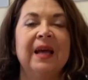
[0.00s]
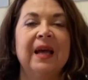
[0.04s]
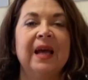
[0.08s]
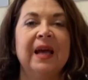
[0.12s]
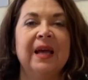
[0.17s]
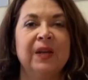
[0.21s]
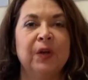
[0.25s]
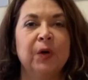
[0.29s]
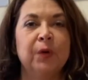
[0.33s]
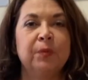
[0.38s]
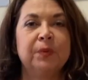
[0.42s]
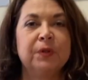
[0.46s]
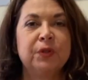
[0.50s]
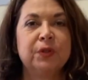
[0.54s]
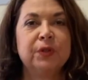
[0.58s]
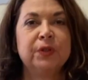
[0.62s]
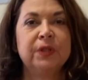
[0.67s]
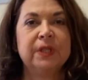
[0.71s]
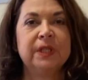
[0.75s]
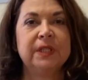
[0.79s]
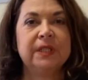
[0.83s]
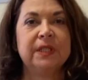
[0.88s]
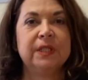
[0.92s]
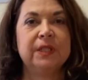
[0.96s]
an
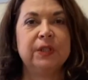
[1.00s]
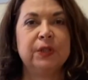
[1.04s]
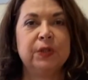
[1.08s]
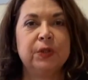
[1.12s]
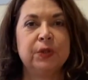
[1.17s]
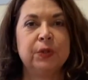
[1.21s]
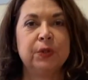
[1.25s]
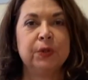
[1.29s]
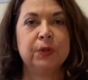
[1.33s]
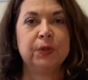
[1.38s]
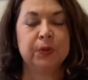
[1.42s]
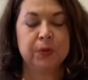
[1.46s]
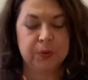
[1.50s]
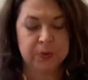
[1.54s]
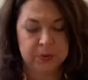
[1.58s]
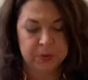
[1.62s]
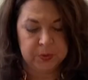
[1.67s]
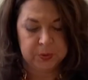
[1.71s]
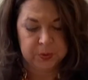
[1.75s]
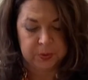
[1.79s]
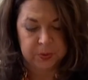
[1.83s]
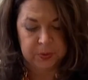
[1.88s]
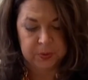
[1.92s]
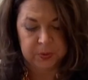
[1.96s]
opportunity
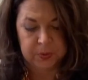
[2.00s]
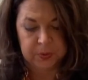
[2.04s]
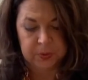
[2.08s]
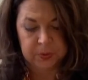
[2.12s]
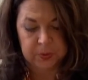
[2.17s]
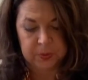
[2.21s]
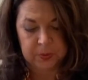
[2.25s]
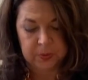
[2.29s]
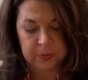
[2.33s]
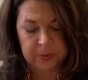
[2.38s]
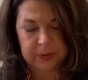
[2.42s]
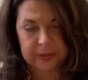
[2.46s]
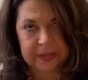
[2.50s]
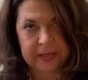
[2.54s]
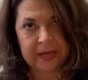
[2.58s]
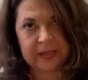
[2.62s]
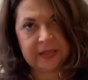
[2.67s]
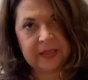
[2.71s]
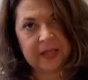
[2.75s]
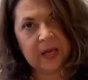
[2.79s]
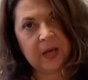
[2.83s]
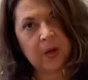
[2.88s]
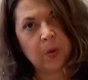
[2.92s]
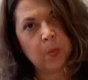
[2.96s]
to
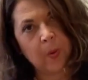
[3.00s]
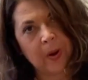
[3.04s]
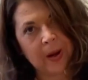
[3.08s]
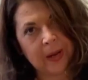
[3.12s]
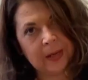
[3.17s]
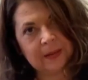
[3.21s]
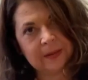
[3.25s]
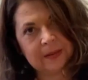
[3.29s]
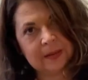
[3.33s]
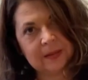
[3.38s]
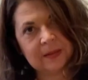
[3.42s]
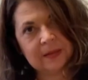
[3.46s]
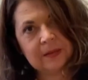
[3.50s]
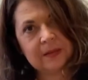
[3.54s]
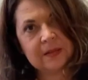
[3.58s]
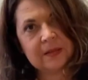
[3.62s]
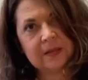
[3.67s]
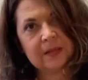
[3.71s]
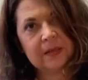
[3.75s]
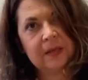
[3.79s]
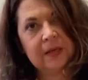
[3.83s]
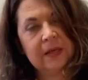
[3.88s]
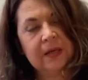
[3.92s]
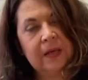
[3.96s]
get
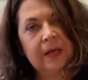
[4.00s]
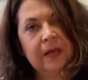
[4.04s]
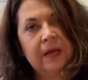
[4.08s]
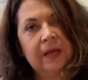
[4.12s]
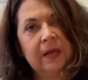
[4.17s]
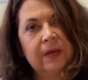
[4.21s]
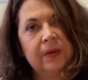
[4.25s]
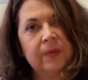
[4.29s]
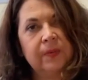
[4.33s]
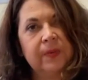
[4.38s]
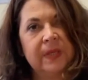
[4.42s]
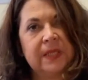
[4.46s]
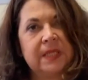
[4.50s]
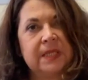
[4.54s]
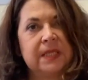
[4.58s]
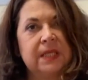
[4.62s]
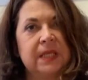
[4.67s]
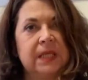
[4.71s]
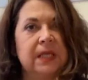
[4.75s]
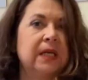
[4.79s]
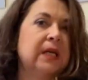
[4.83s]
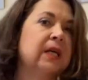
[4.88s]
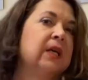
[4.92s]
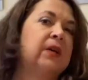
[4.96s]
acquainted with
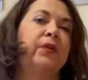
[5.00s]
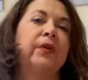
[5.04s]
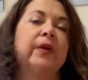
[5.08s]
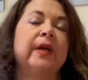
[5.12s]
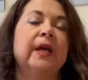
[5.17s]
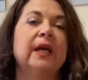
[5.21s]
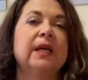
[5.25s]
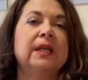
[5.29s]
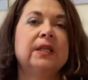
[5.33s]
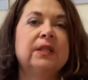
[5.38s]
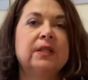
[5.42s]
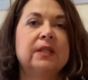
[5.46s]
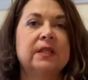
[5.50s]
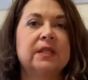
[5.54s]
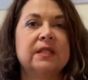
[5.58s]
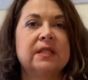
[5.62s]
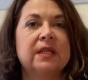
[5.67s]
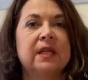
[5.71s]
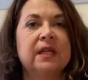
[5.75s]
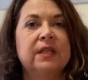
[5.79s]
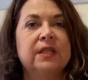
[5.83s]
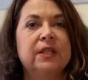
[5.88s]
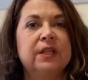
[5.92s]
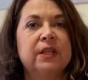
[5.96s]
uh,
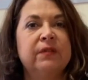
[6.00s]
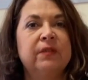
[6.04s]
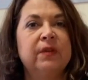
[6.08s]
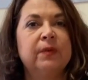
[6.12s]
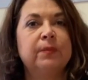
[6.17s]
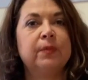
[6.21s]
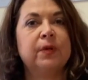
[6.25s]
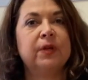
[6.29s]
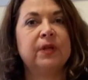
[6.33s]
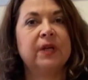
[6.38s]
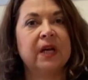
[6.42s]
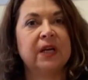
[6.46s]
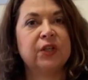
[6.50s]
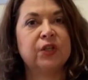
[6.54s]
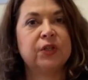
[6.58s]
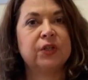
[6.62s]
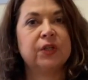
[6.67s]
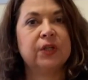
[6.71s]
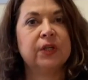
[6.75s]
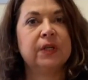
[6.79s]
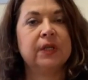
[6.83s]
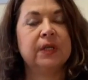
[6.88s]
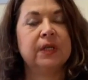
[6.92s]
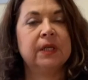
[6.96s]
creators and TV
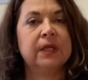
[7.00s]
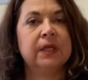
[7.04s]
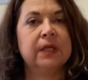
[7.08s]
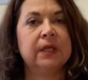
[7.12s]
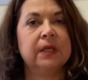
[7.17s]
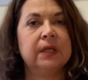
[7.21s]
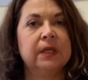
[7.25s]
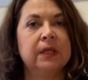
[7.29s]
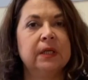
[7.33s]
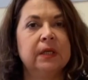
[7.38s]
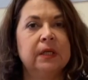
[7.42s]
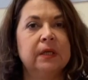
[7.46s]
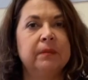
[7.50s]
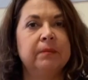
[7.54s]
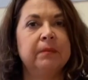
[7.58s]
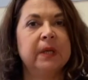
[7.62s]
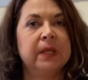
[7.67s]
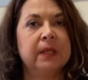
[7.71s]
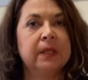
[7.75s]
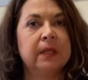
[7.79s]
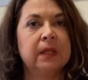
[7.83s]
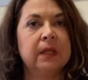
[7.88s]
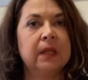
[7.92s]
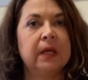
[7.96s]
production in
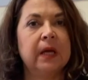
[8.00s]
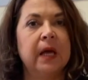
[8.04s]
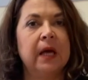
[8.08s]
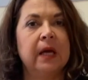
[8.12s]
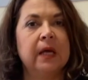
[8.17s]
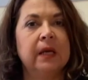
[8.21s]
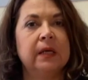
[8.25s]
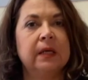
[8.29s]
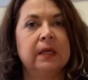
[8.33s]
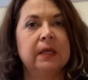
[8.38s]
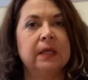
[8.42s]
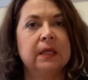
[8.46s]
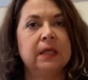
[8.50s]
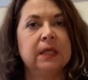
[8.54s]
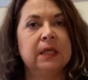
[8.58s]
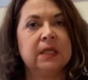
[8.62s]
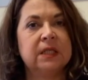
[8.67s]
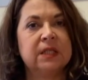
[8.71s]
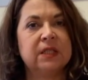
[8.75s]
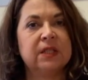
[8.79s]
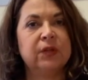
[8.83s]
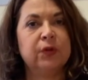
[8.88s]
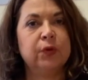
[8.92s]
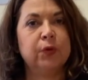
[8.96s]
Middle and Eastern